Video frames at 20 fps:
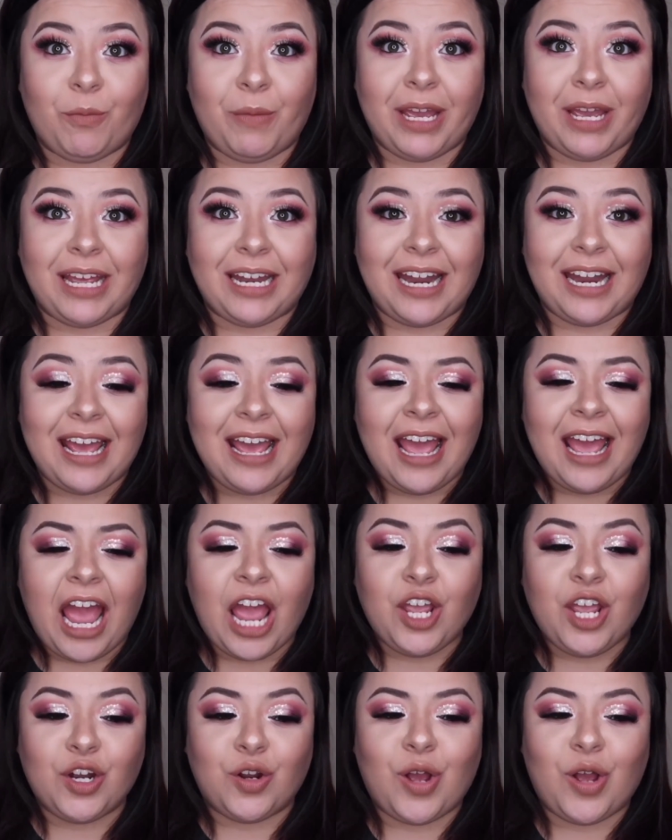and,
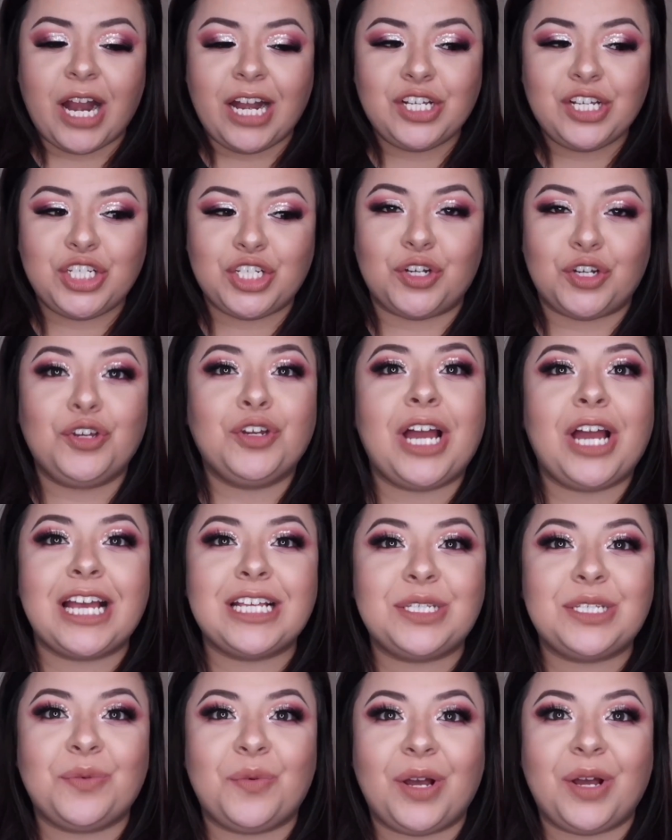and you know kind of show you
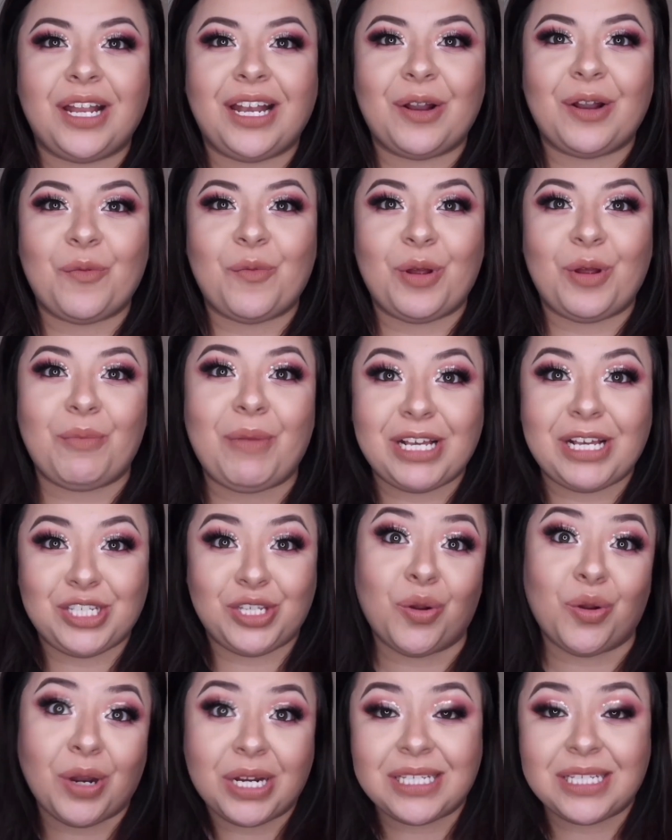guys what what my
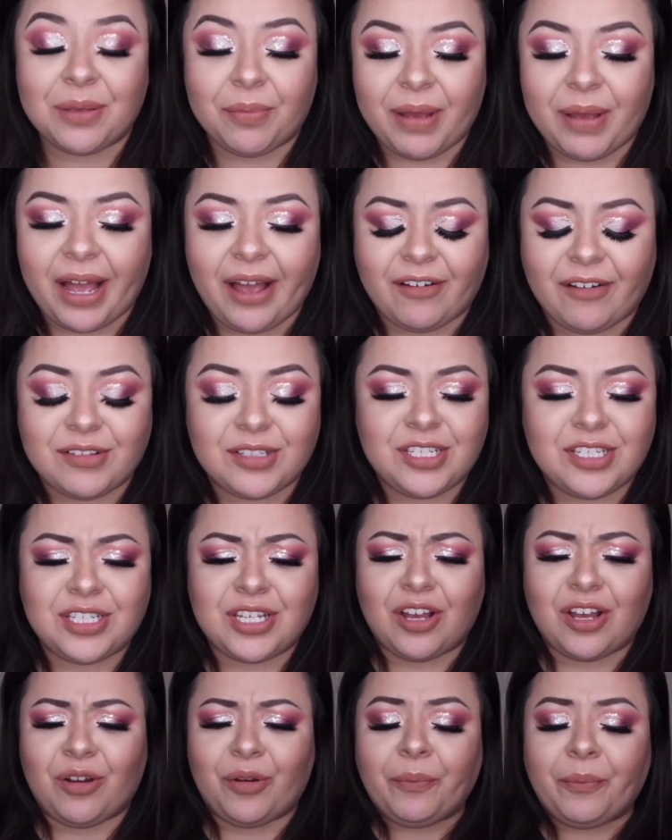story is about
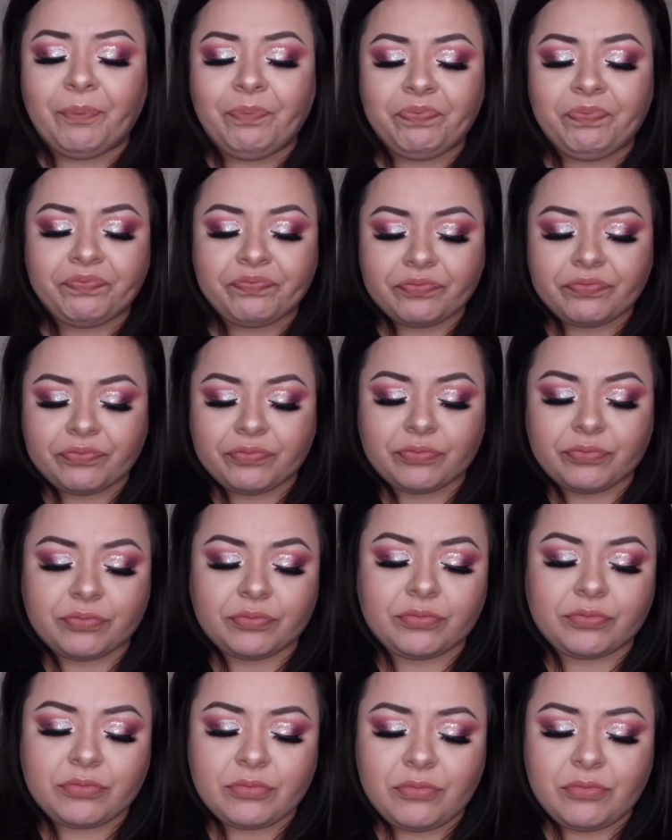so
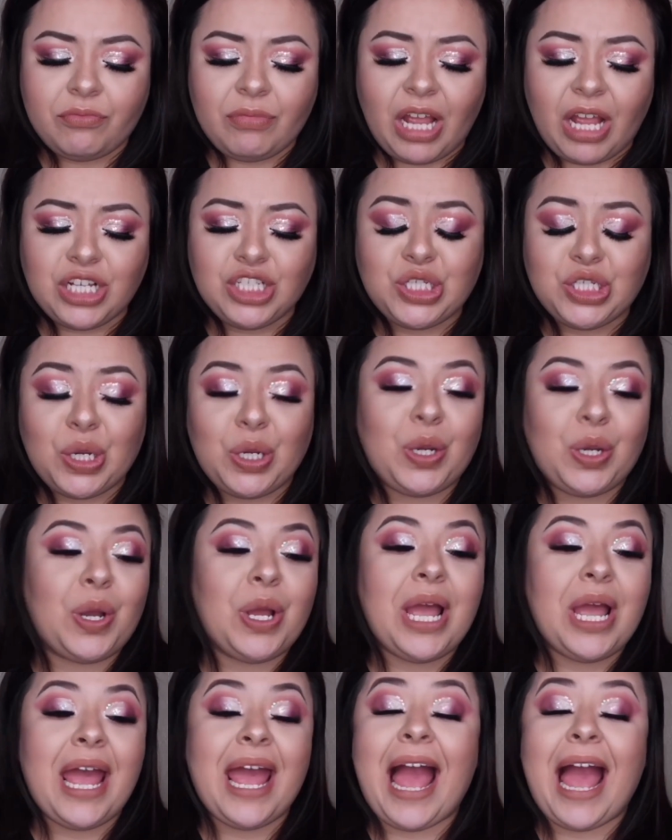so
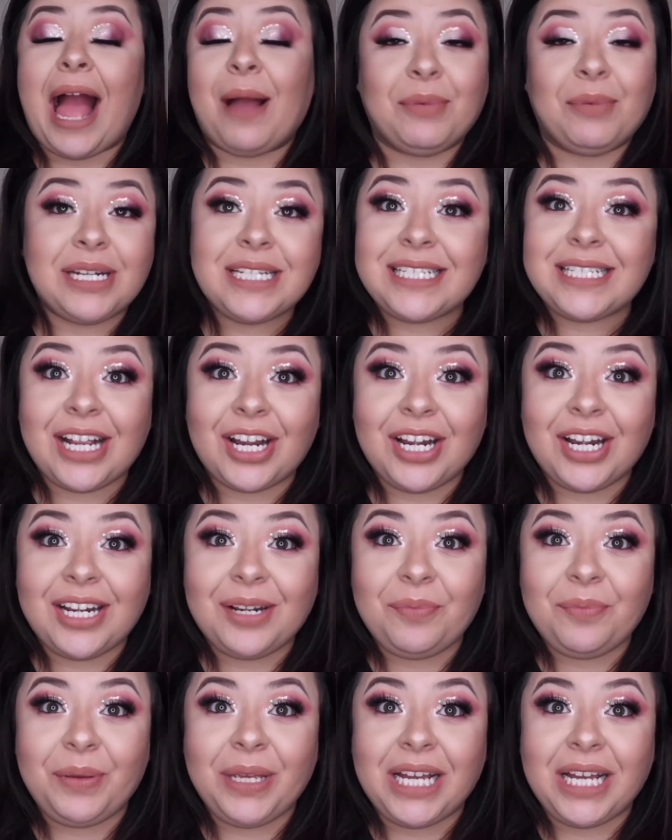i'm gonna
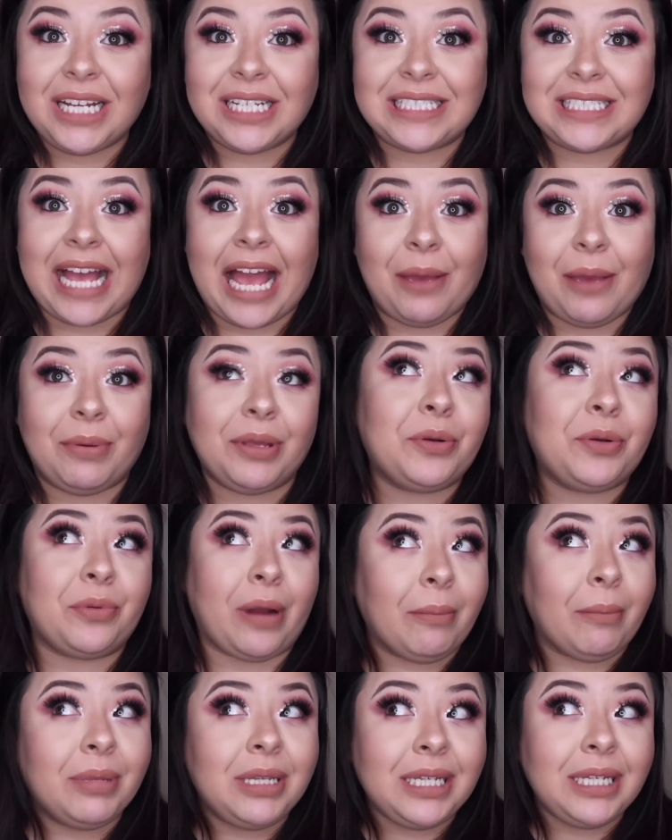start because i've been
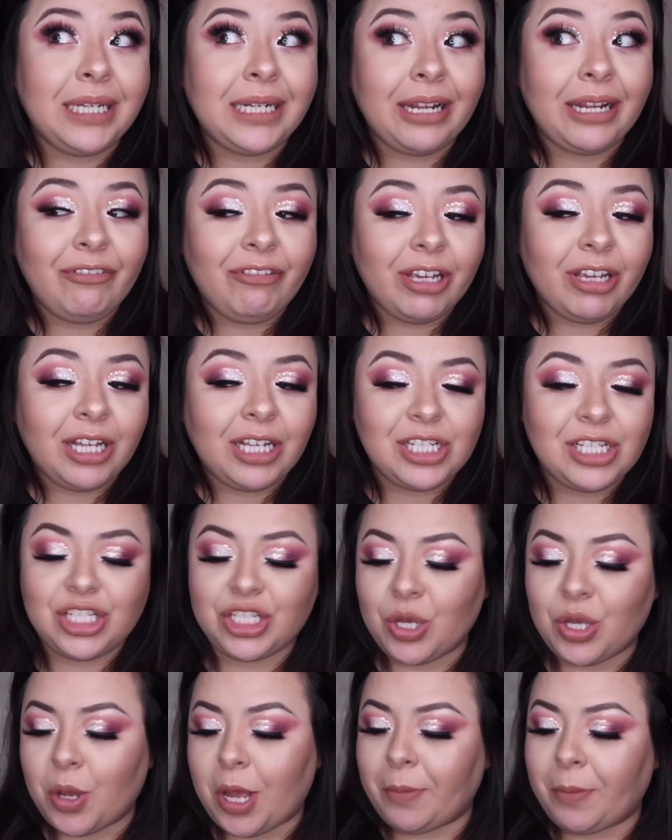rambling i feel
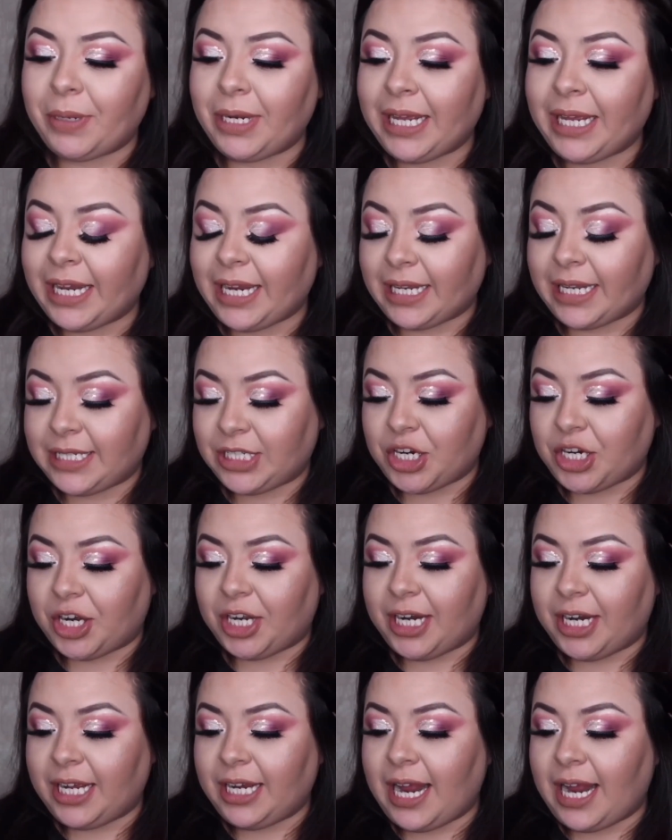so i'm gonna get
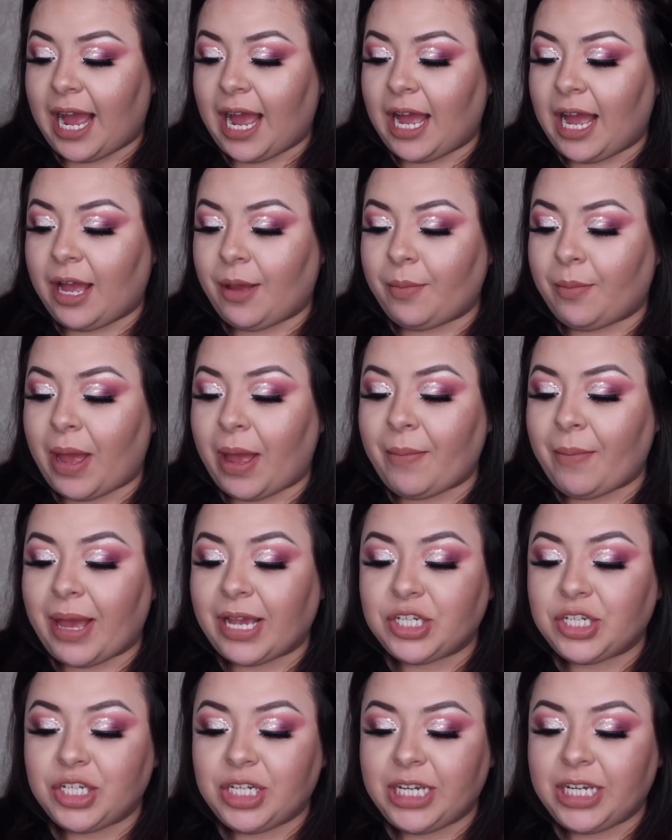started um, i'm
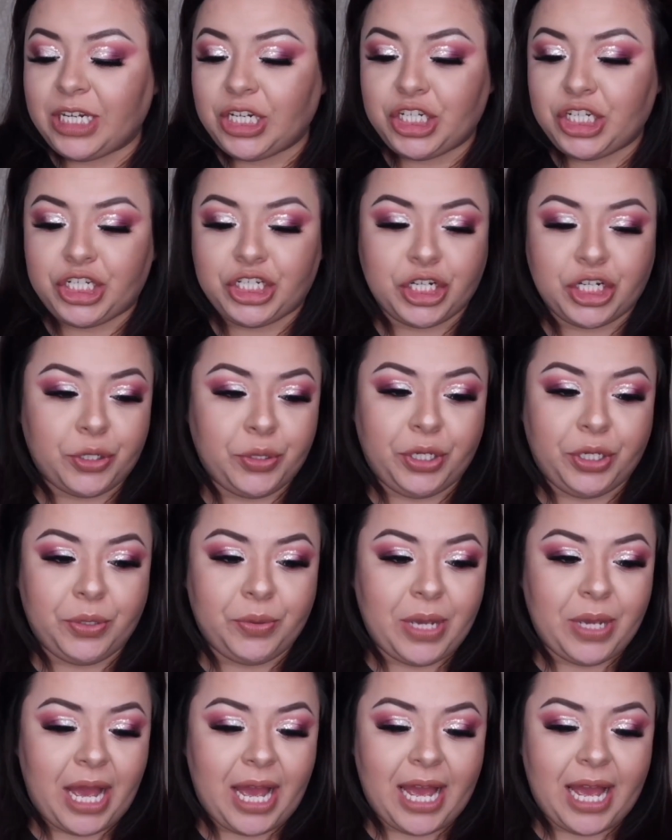actually gonna show you
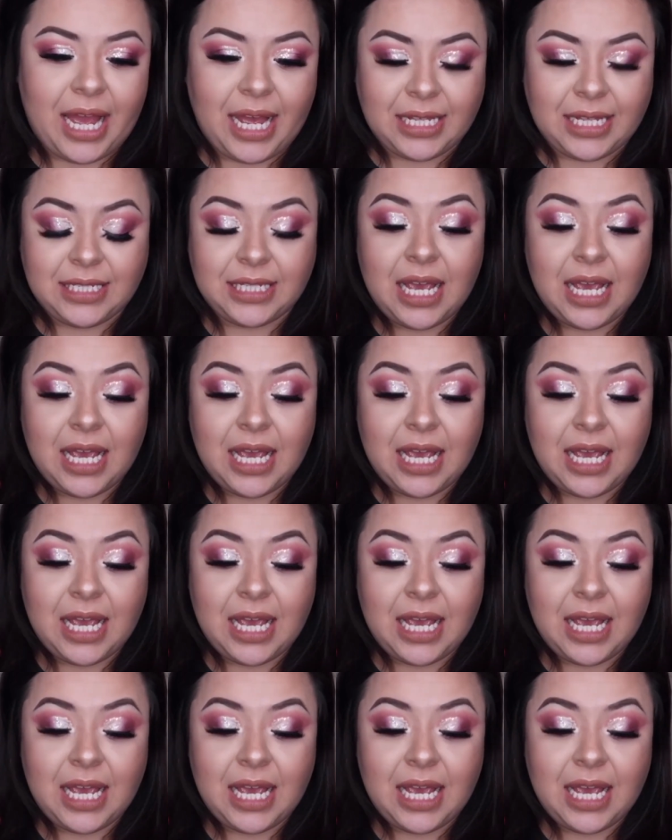guys